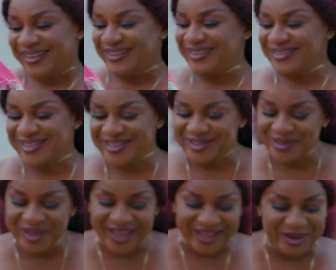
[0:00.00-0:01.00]
it's
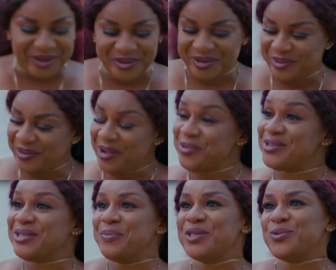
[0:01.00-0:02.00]
okay. I was
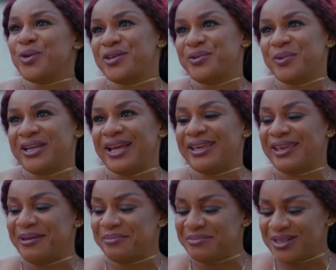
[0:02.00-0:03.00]
a bit worried when I
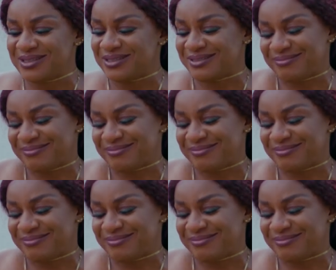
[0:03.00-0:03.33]
came, but